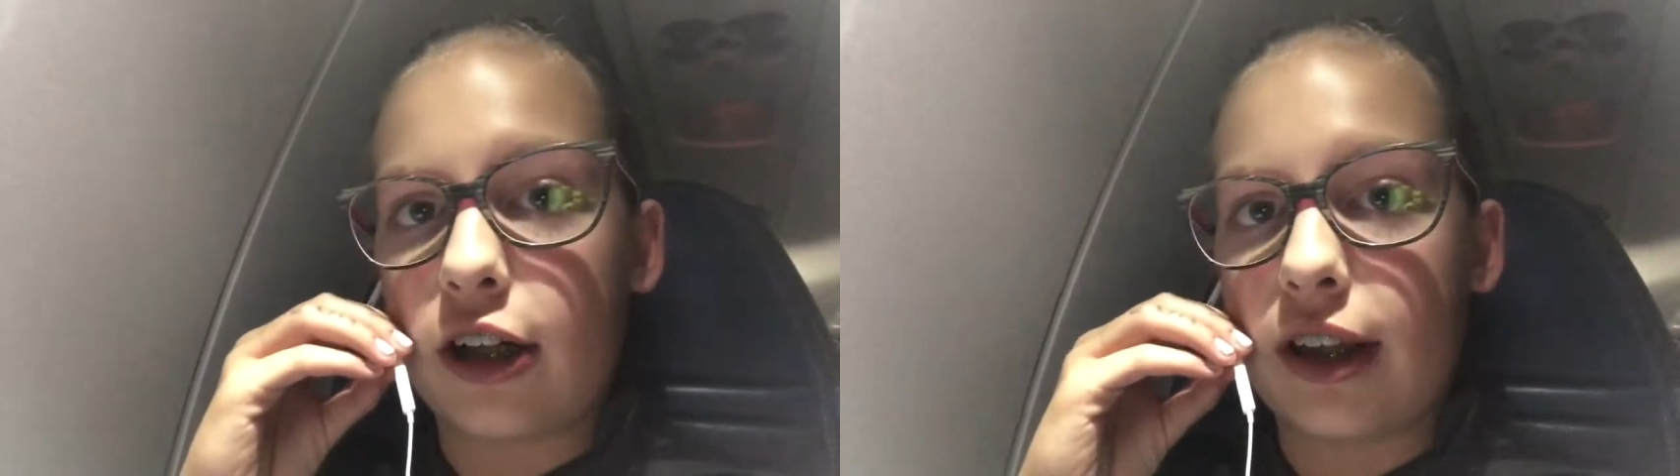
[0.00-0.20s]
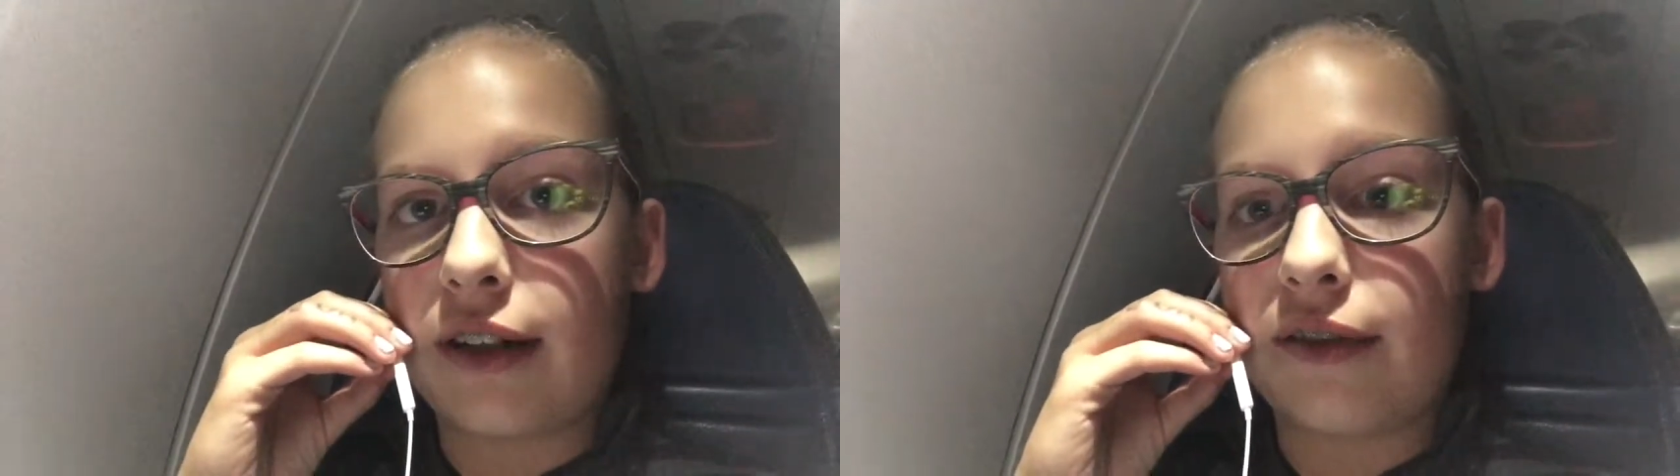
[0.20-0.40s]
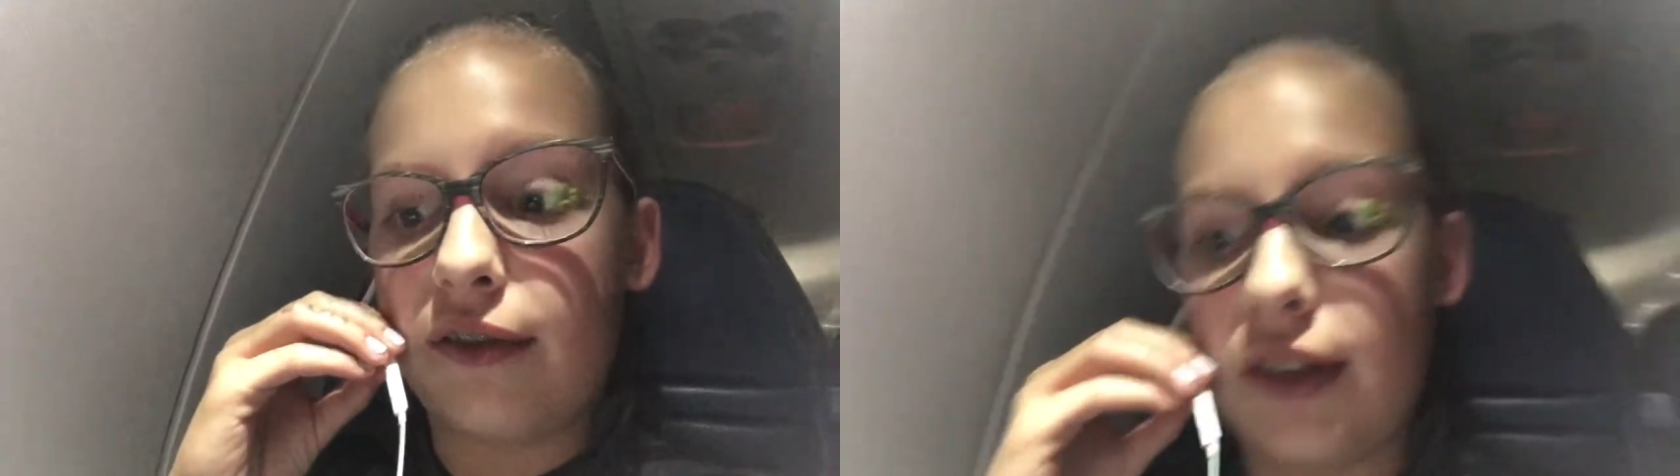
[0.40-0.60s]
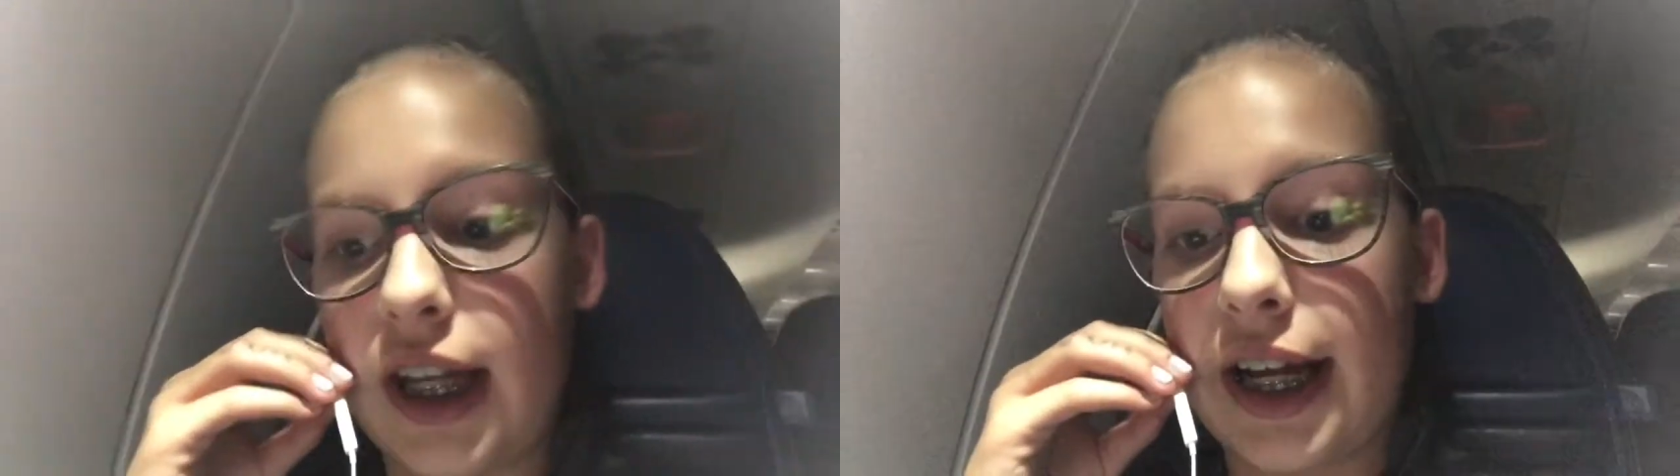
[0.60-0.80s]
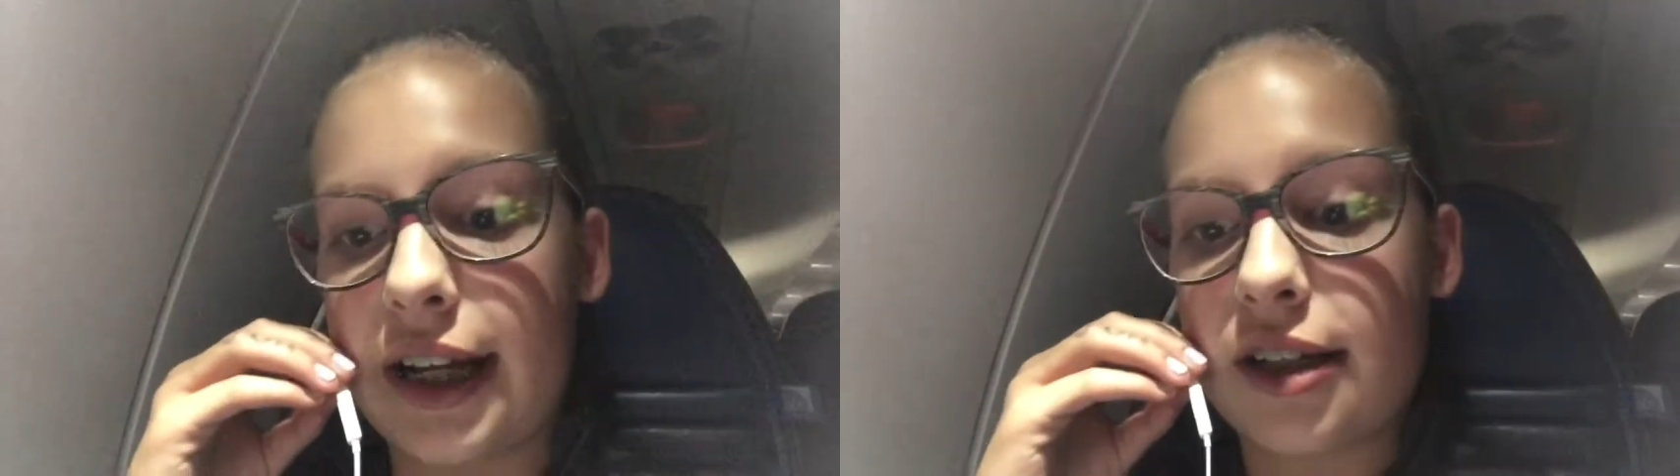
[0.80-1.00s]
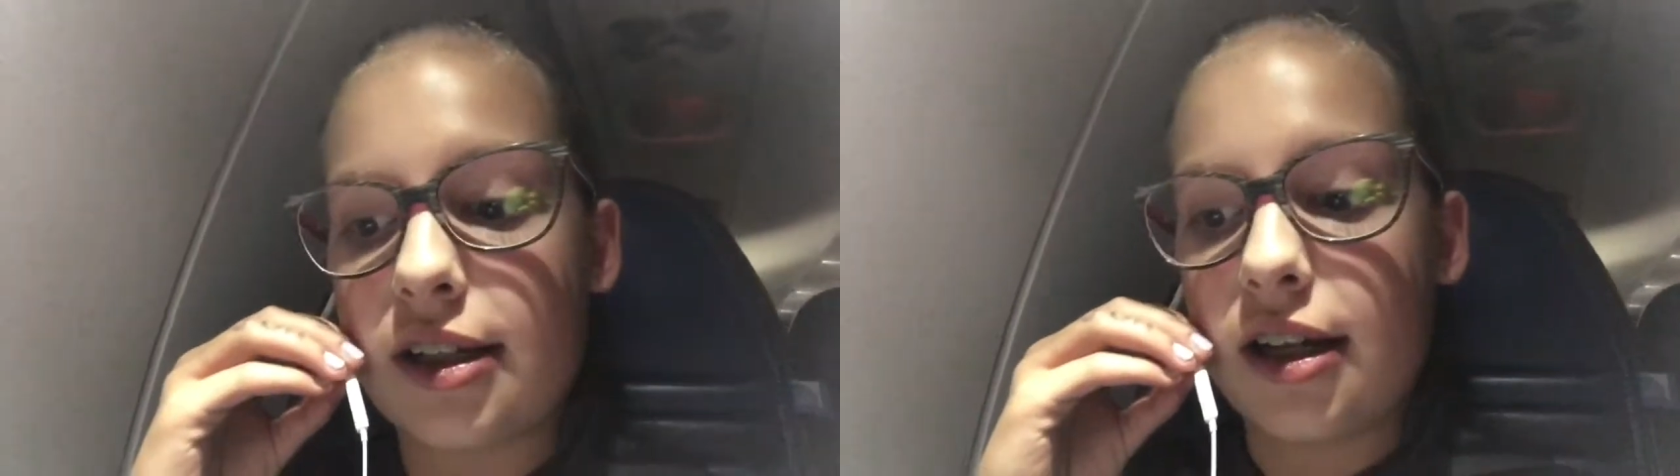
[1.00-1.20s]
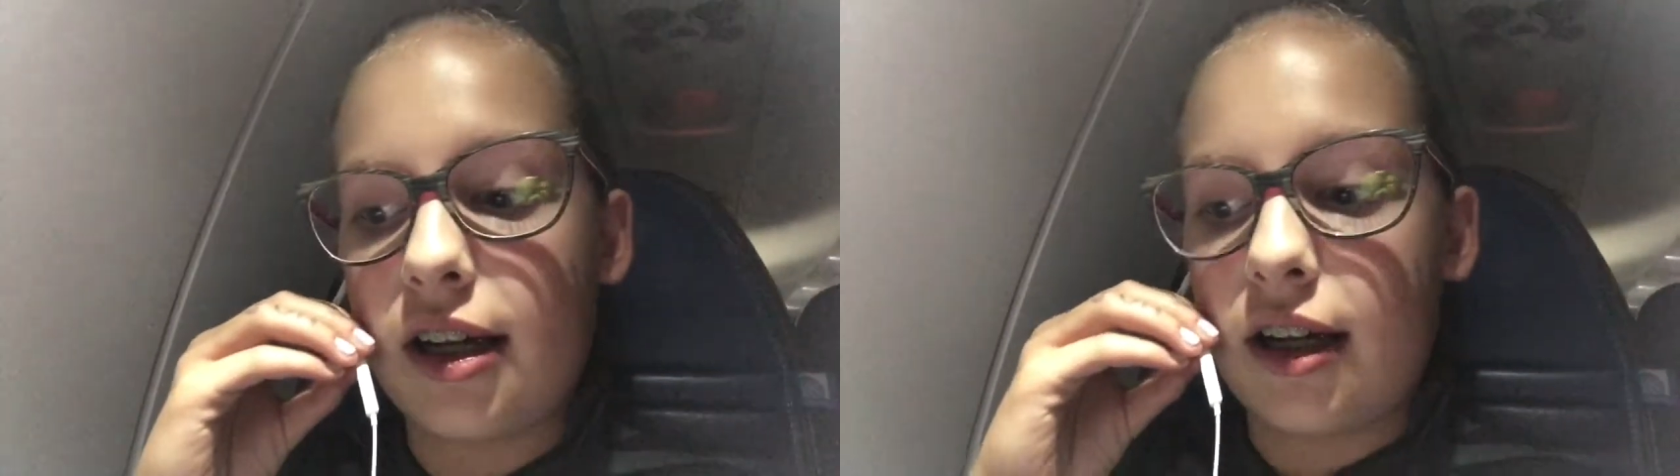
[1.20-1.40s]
on the flight,